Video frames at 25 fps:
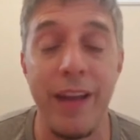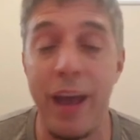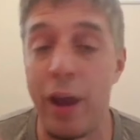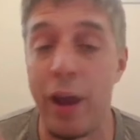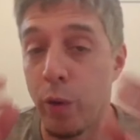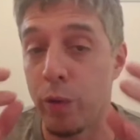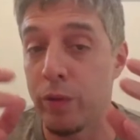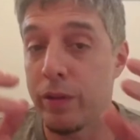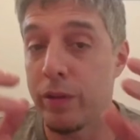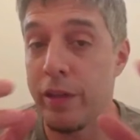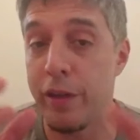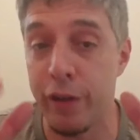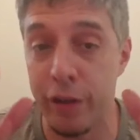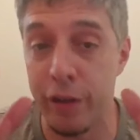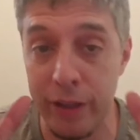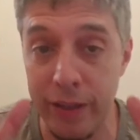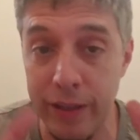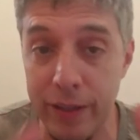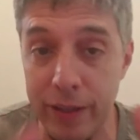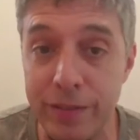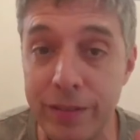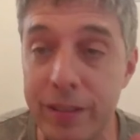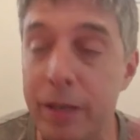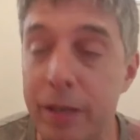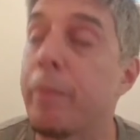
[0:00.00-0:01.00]
Not only your
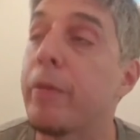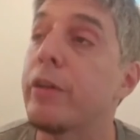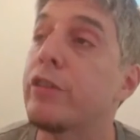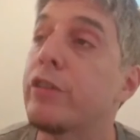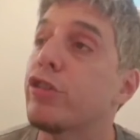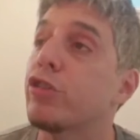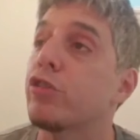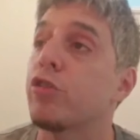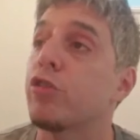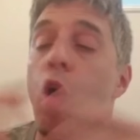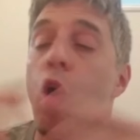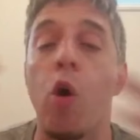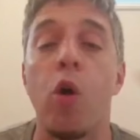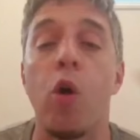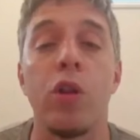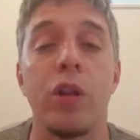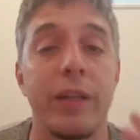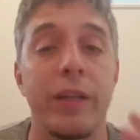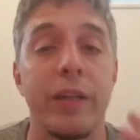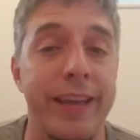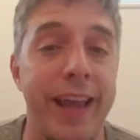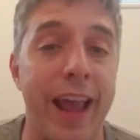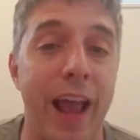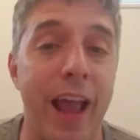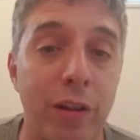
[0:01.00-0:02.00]
listing, but your whole
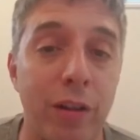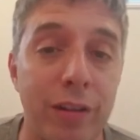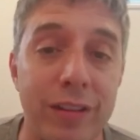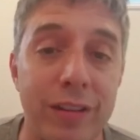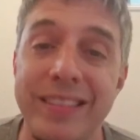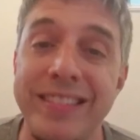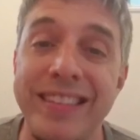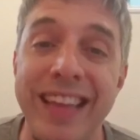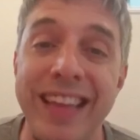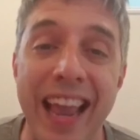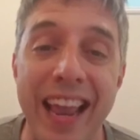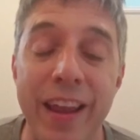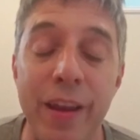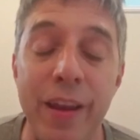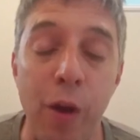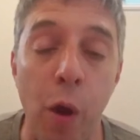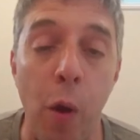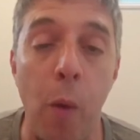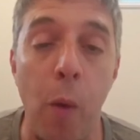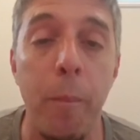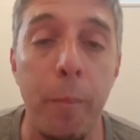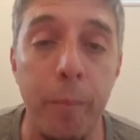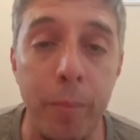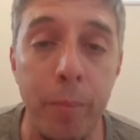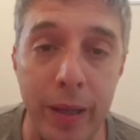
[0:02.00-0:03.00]
account. They
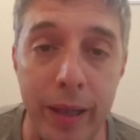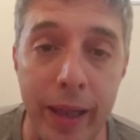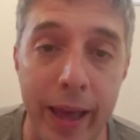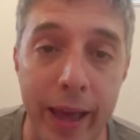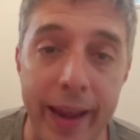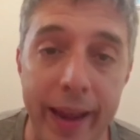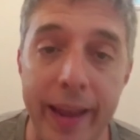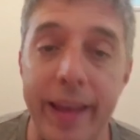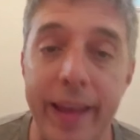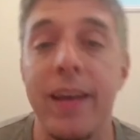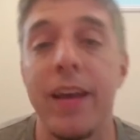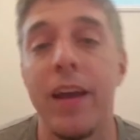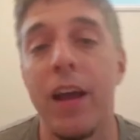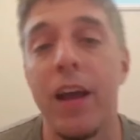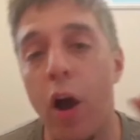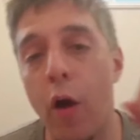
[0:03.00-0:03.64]
don't play.